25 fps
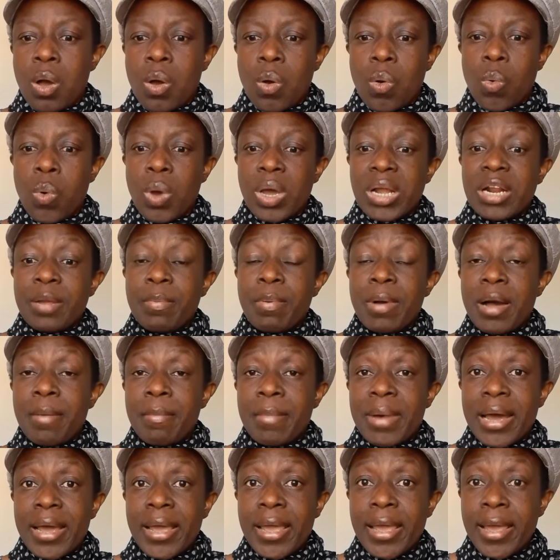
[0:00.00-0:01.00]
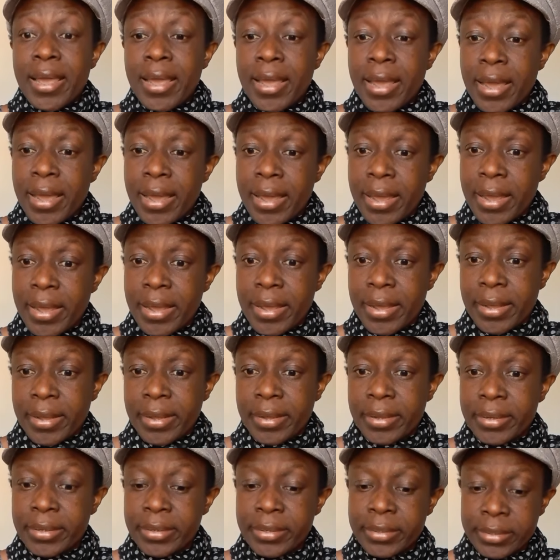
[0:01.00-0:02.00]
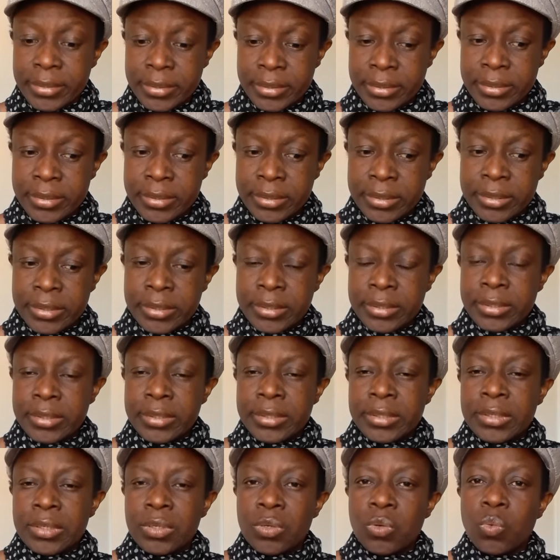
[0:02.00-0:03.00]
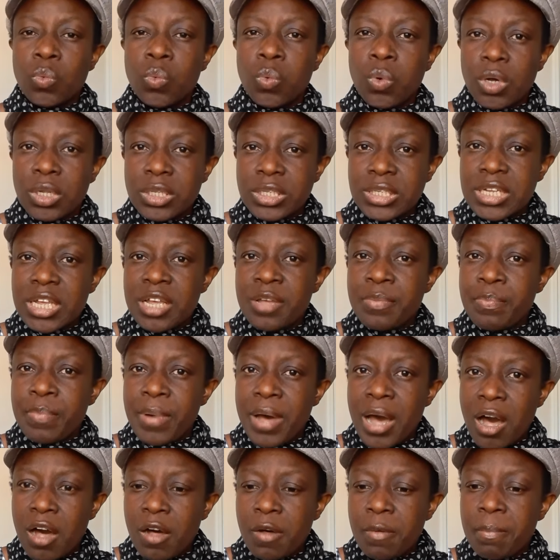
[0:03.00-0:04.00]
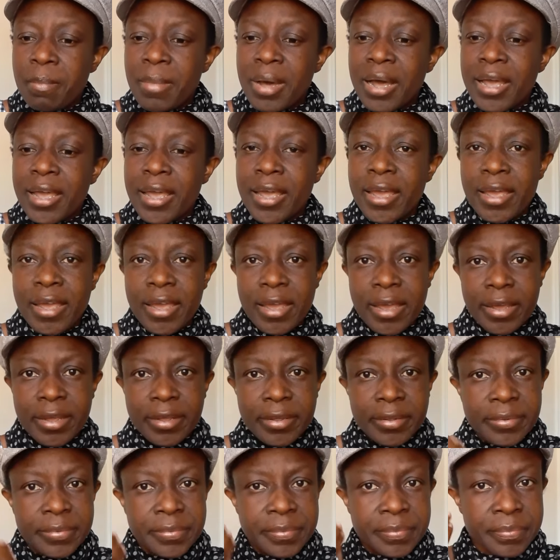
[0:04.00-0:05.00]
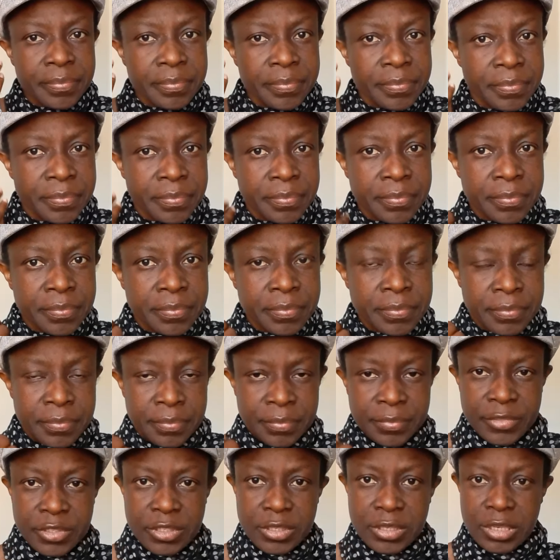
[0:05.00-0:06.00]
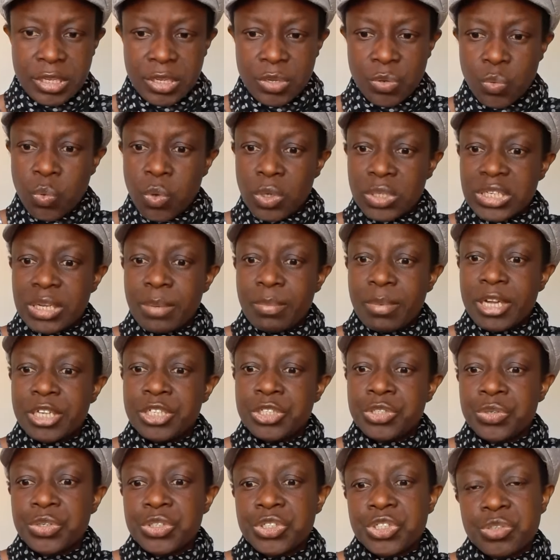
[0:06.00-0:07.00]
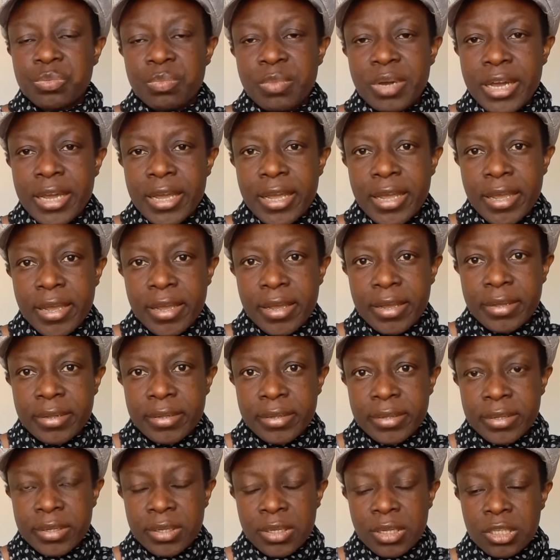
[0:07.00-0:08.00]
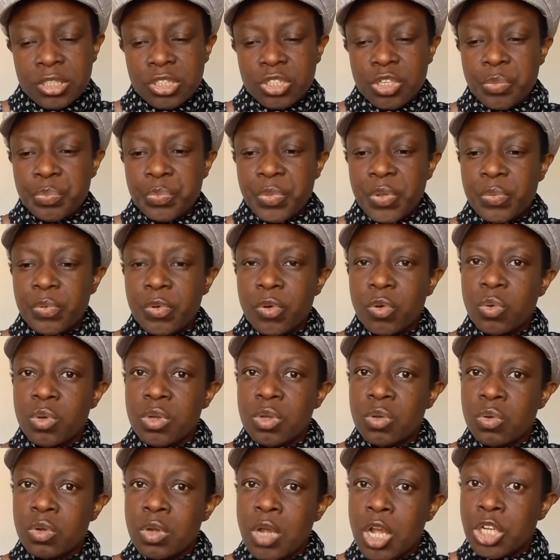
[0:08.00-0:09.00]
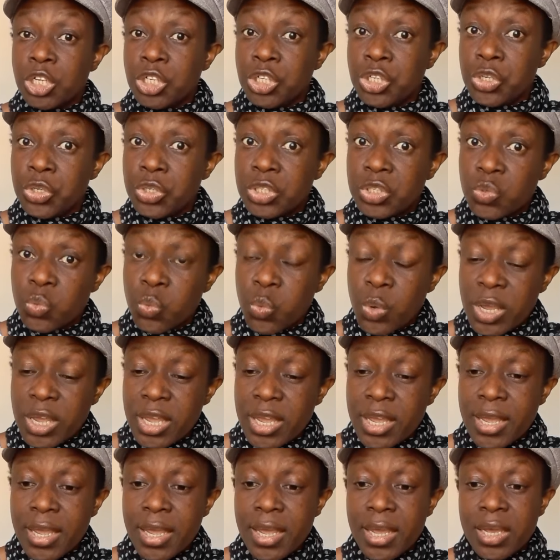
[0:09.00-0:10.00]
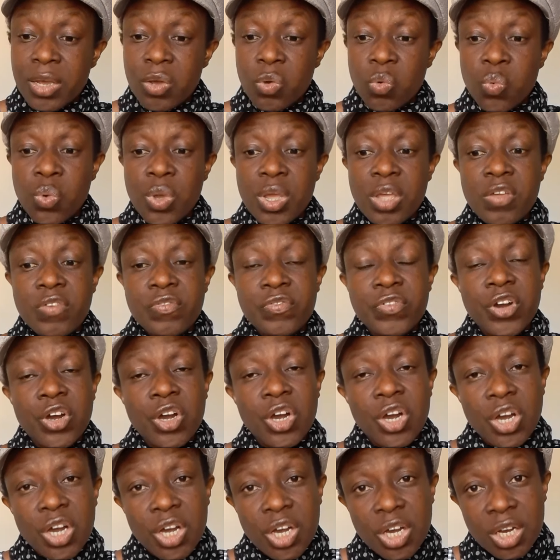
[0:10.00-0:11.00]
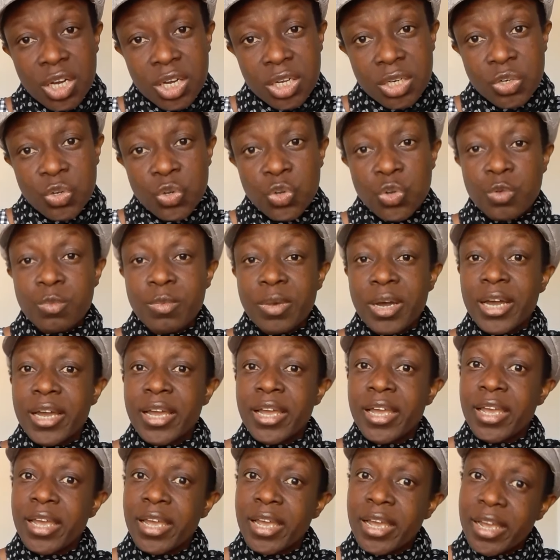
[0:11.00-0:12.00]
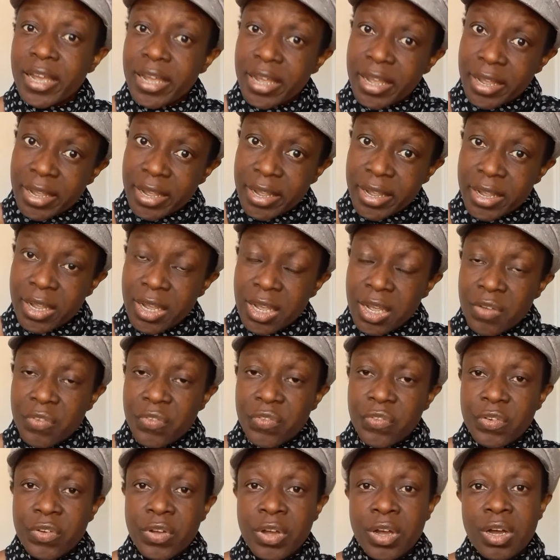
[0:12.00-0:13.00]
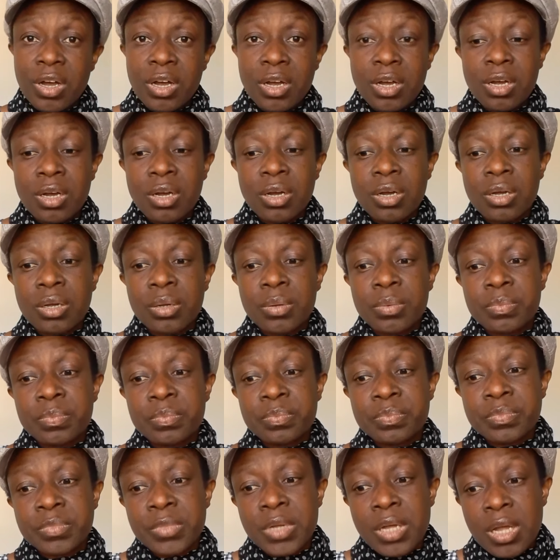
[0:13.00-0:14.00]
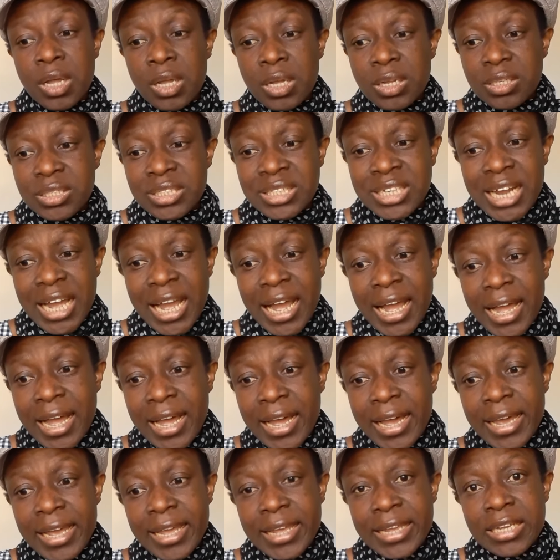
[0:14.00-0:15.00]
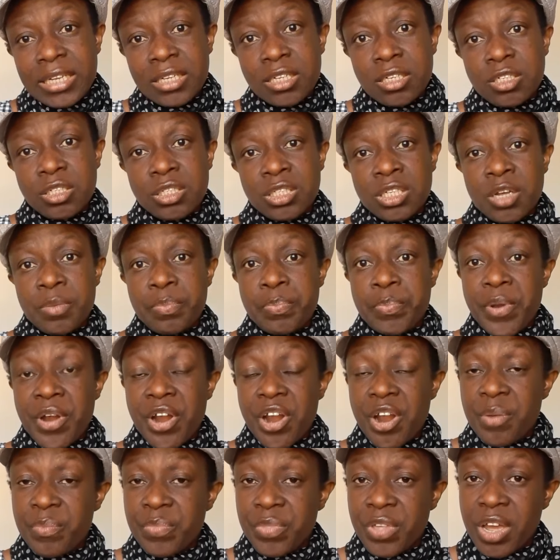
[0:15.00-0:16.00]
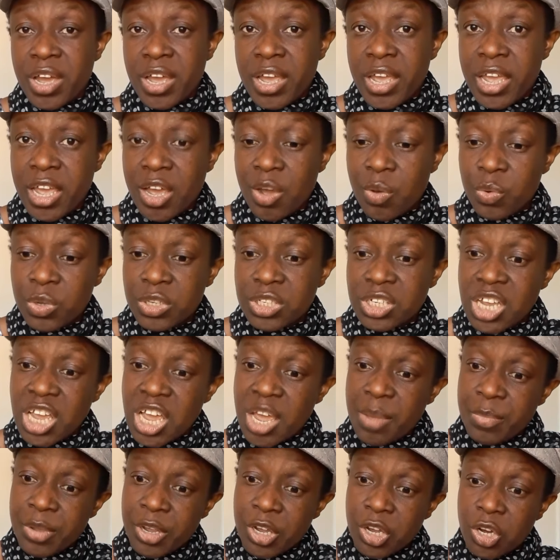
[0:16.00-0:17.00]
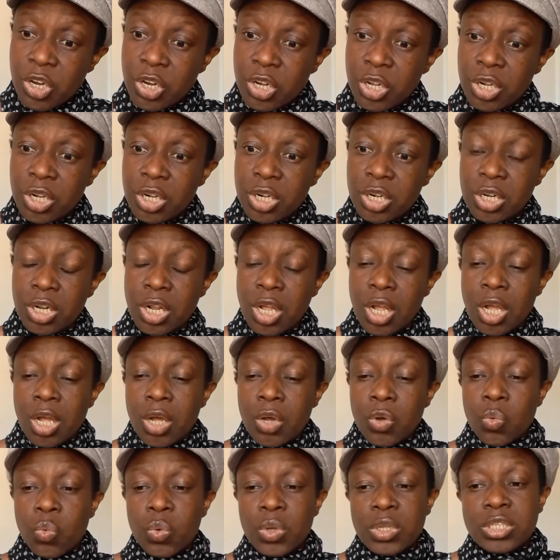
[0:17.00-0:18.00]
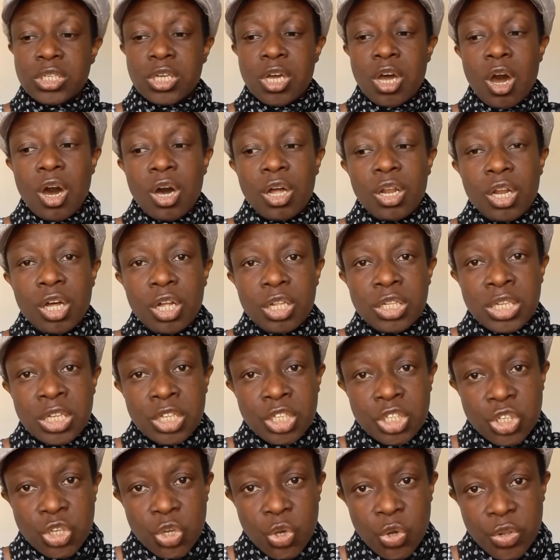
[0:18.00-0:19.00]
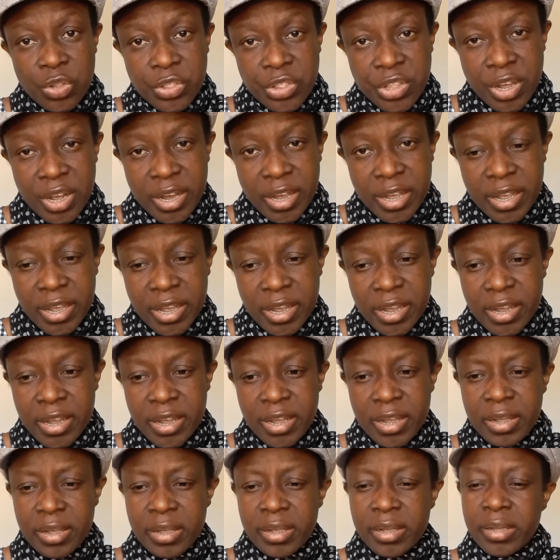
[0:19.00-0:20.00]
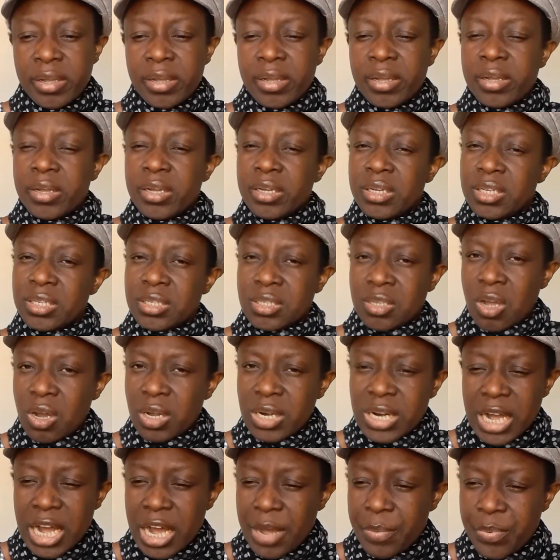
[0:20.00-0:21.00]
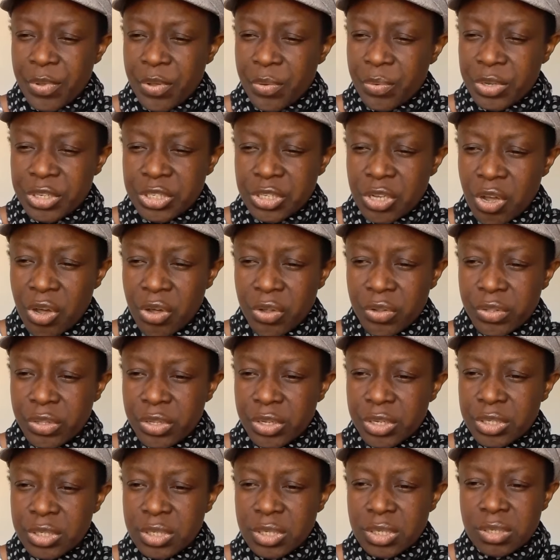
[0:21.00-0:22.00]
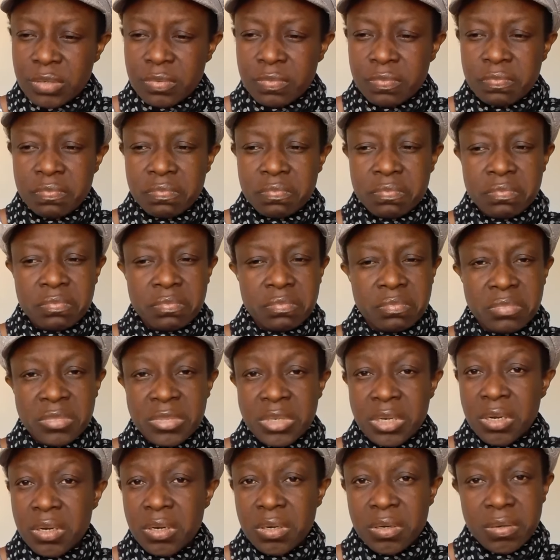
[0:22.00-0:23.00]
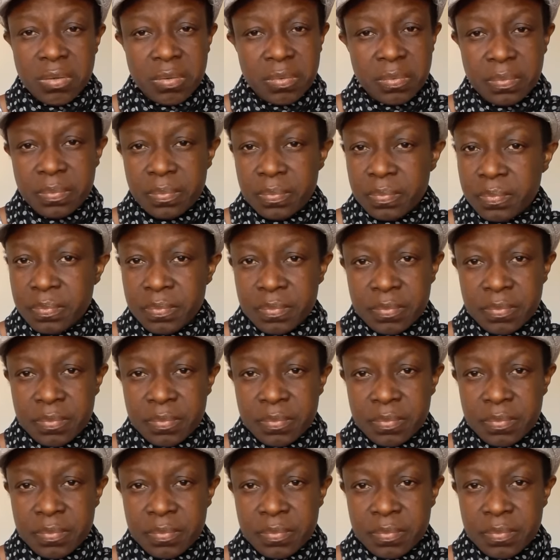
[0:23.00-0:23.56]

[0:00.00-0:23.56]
What about my hair? What about my hair? See, what am I doing to my hair? Some people will use wig, weave on, woman hair, um, dye, the perm their hair with chemical, with color, they tone their hair. Is God happy with all this? No.